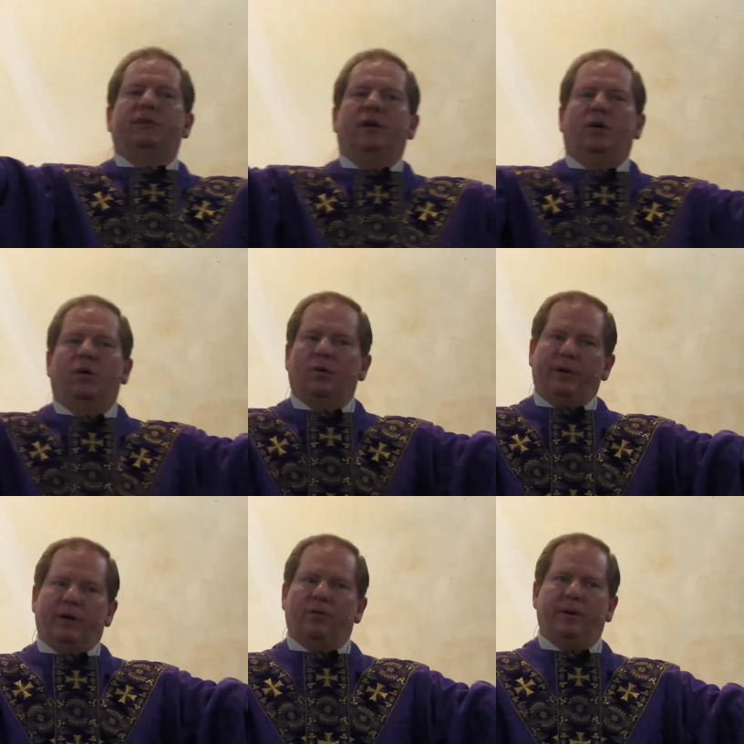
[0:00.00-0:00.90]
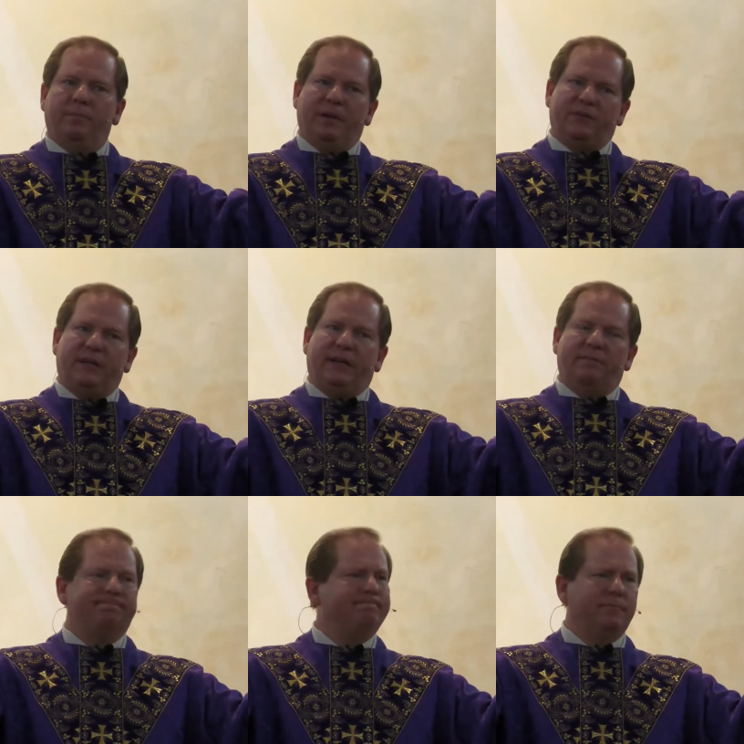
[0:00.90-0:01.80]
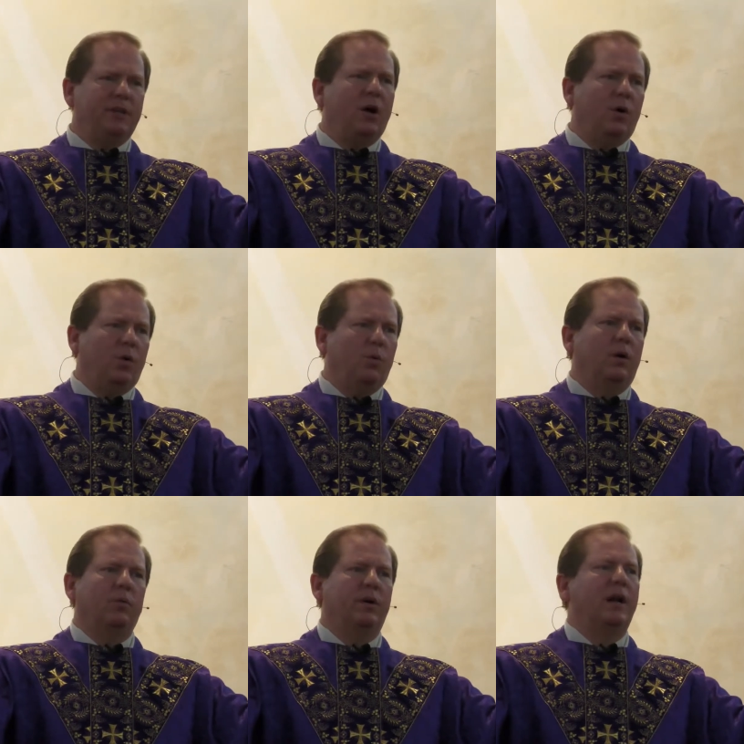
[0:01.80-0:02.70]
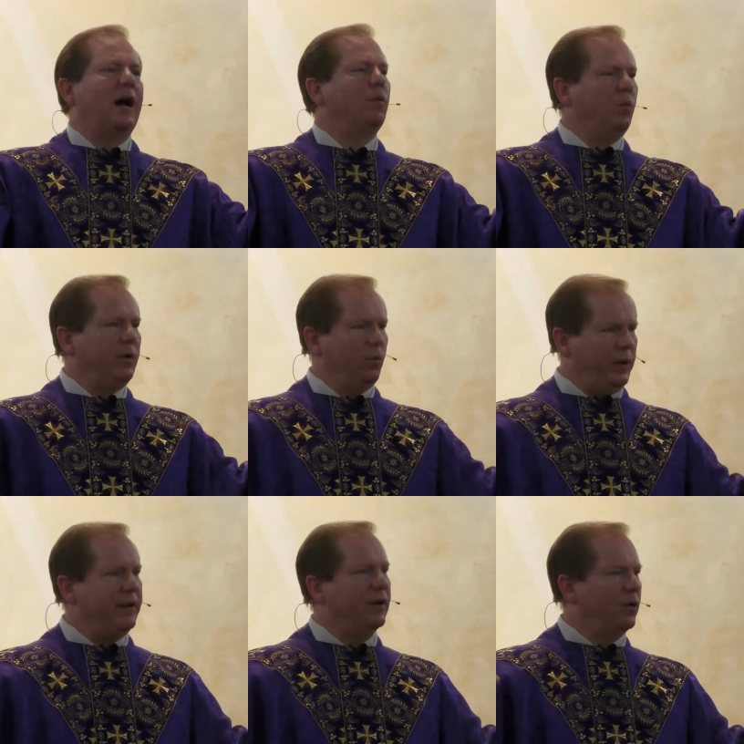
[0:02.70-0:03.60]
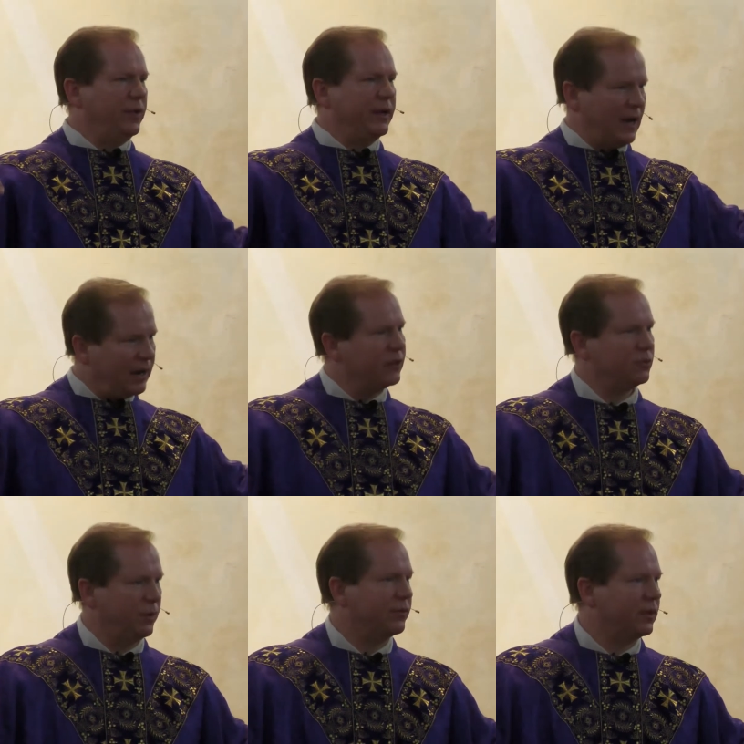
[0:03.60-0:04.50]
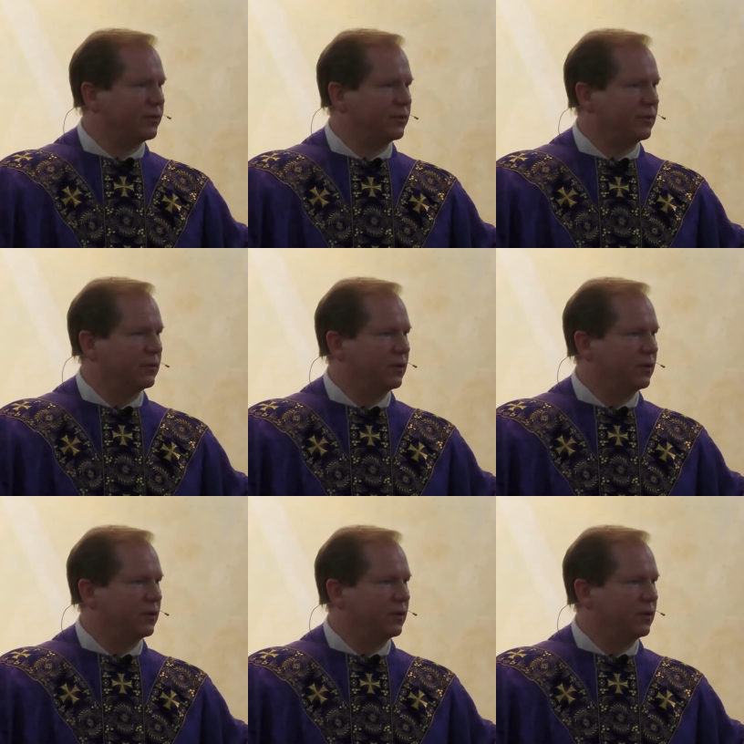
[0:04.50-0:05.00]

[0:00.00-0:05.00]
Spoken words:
are we missing it? No, we're not. We know that God is with us.